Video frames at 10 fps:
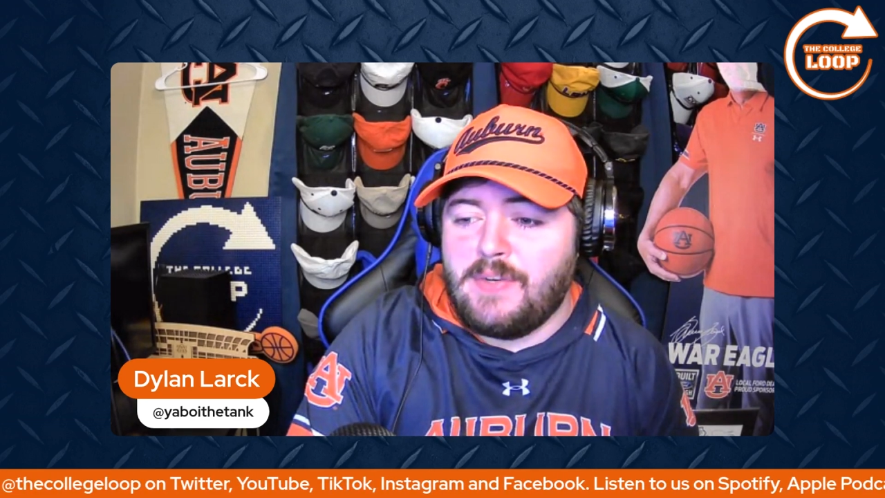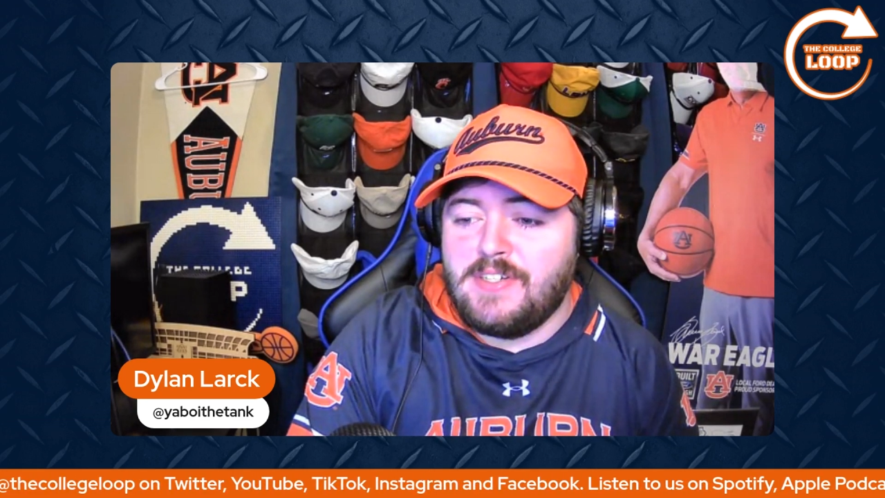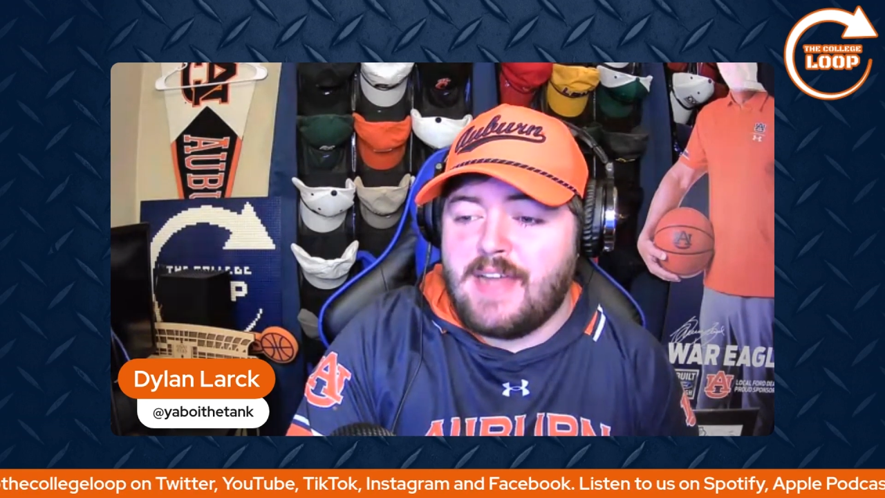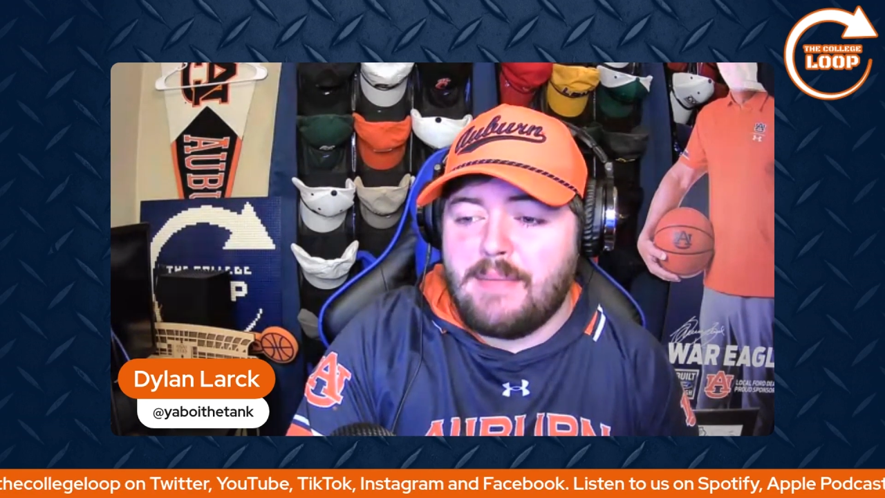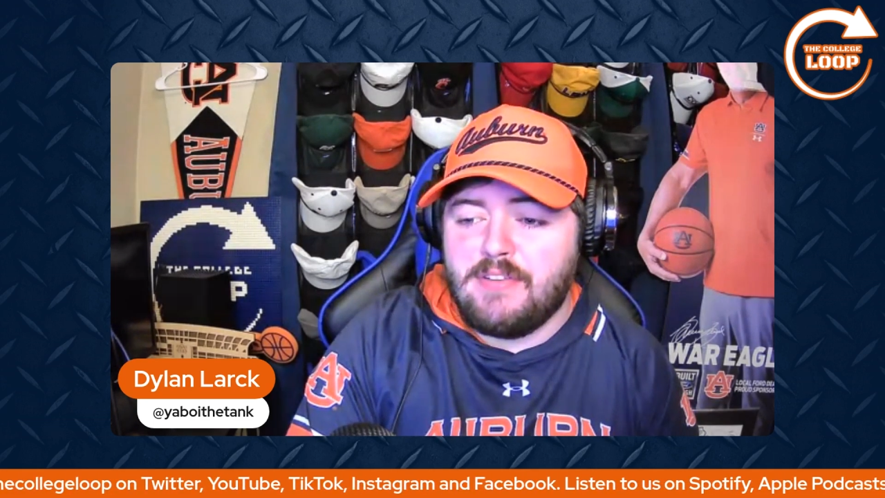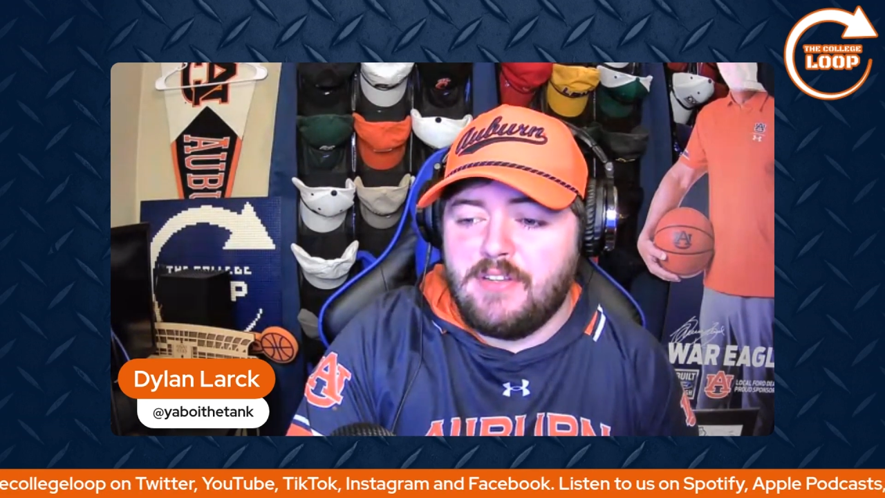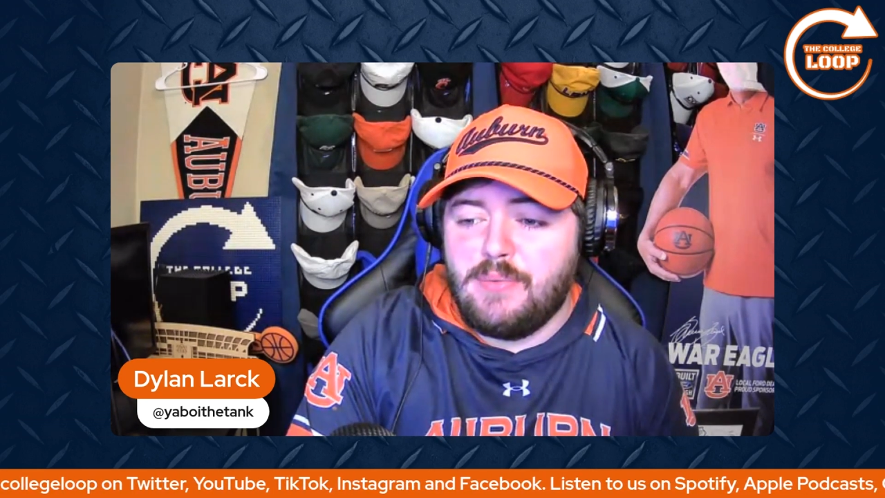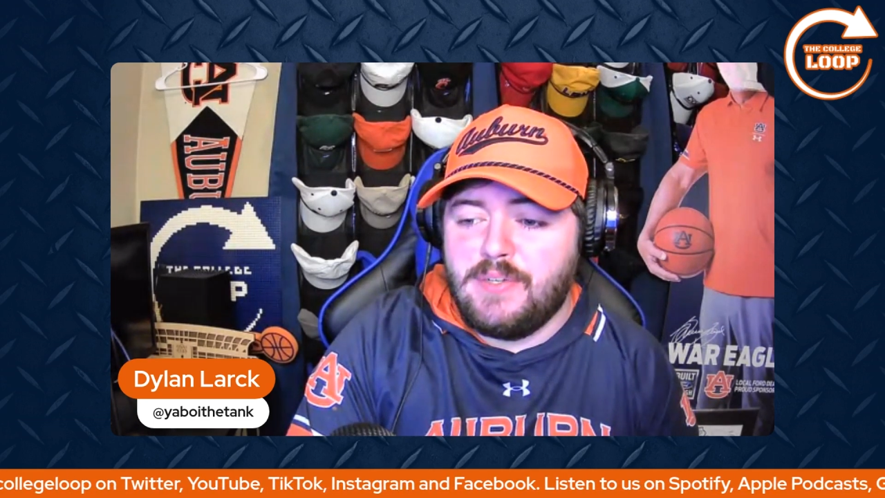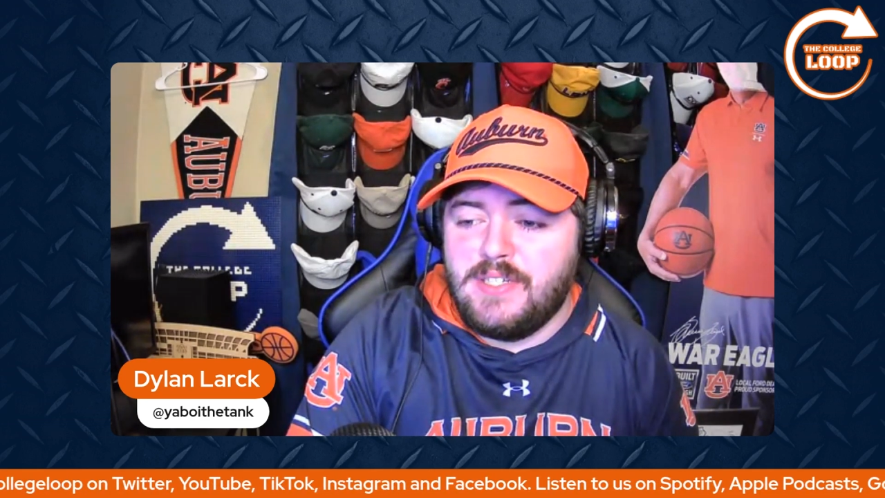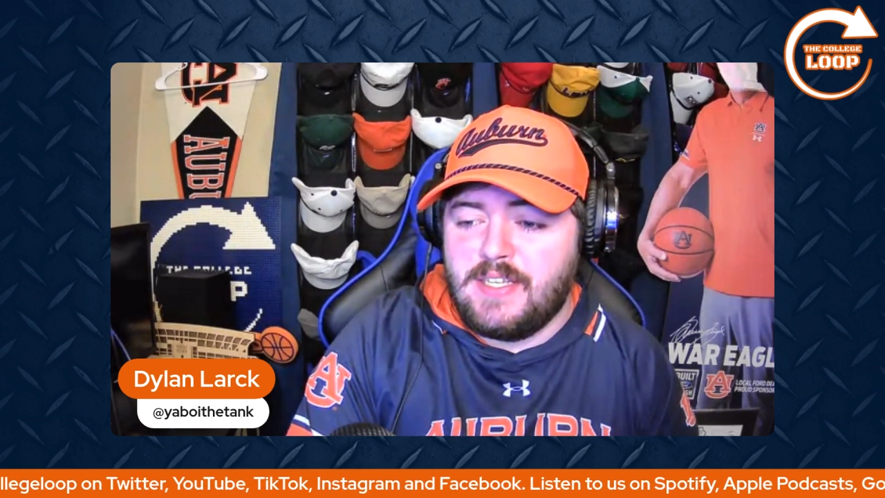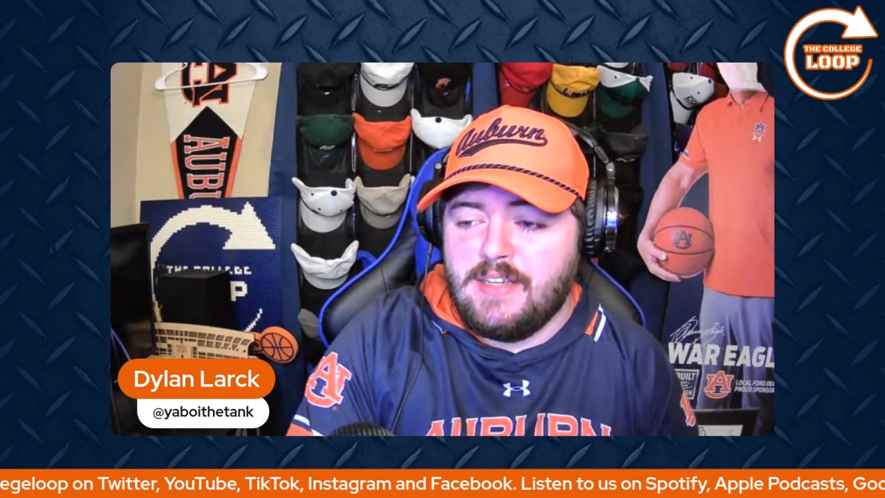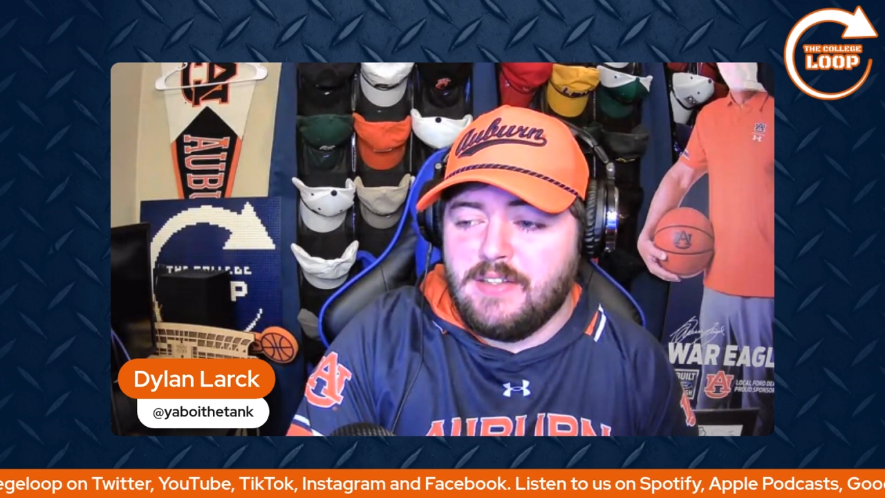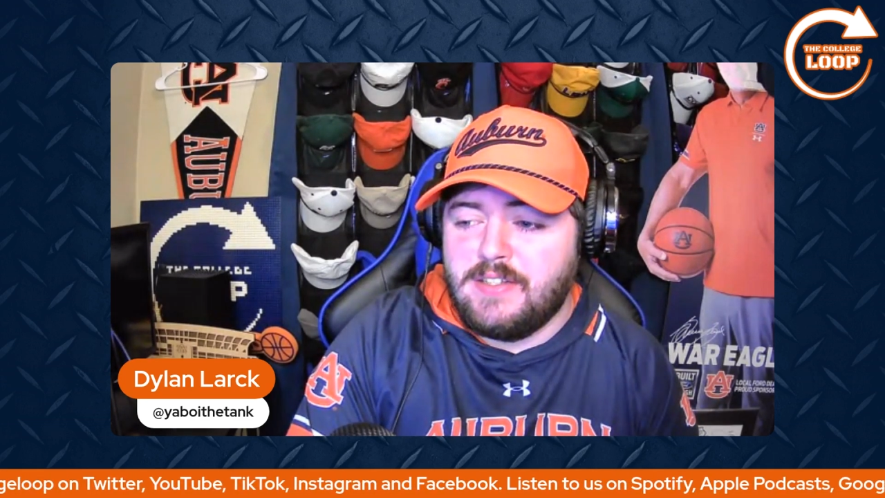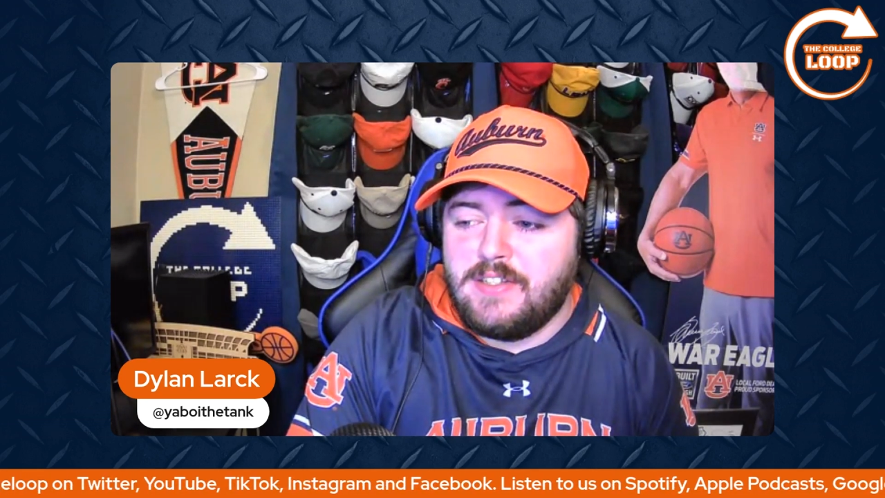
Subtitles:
which is absolutely ridiculous,